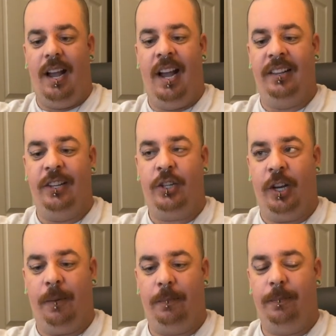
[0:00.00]
and the
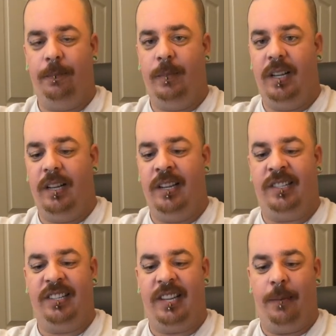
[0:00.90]
chip
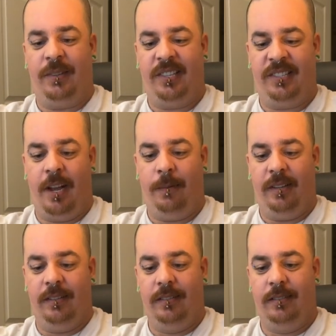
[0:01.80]
is the same as the
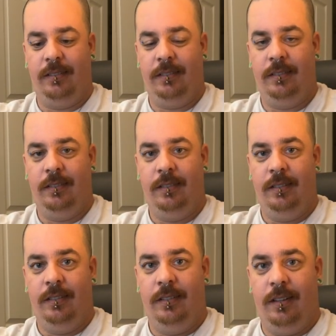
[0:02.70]
Stubby.
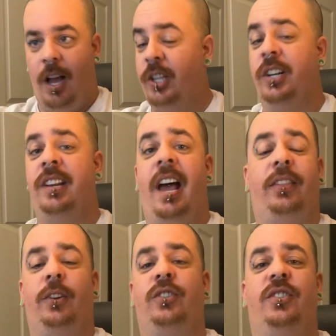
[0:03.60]
Other than
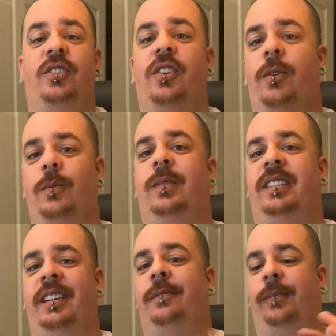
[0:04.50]
that, there's no
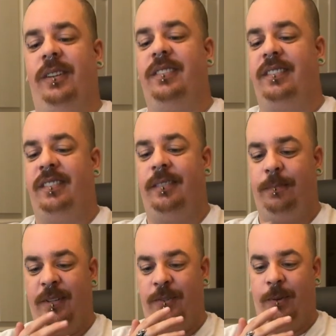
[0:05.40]
difference
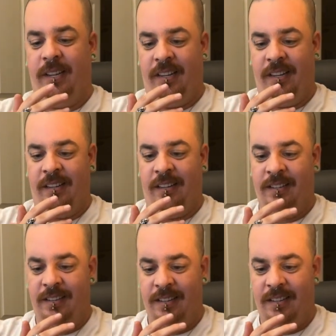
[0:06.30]
between
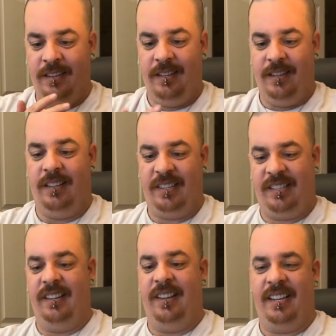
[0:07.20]

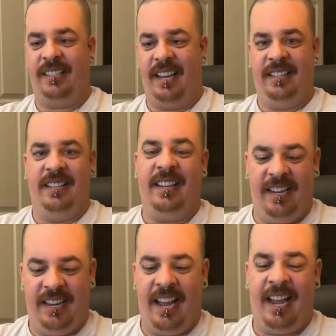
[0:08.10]
this and like say the
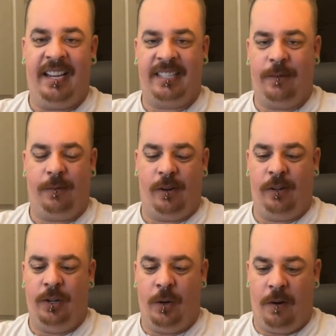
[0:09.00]
DNA, except for
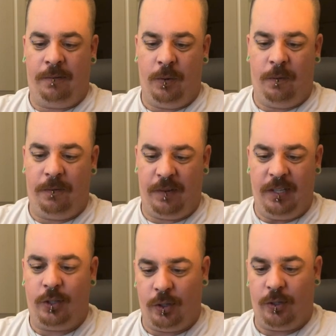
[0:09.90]
a few
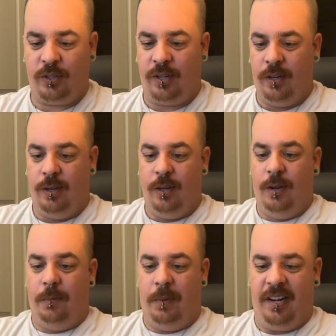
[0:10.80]
features.
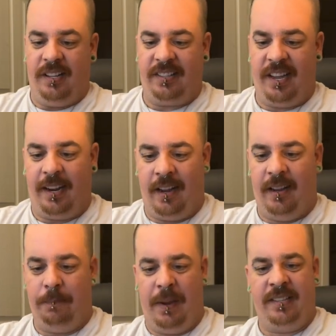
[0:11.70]
But it's
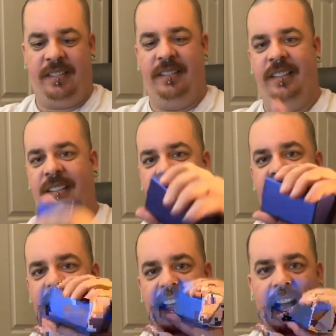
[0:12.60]
like basically this
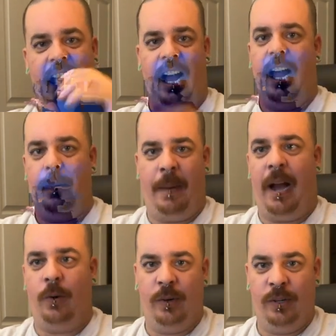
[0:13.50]
is a high
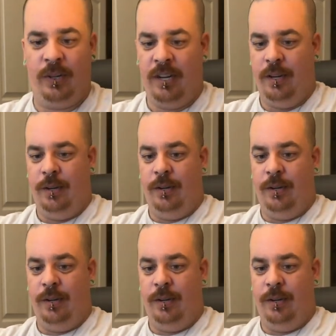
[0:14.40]
powered